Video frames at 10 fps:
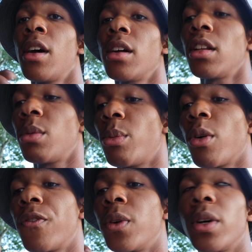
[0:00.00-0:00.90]
a little bit
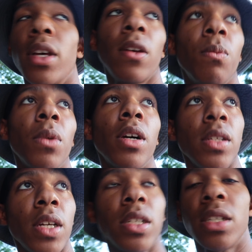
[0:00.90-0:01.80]
more fuel in because
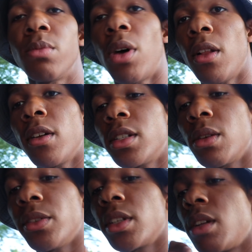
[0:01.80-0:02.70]
it's smaller,
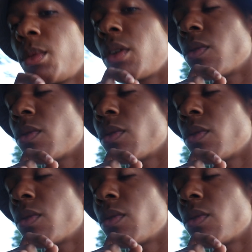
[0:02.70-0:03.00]
so it's going to be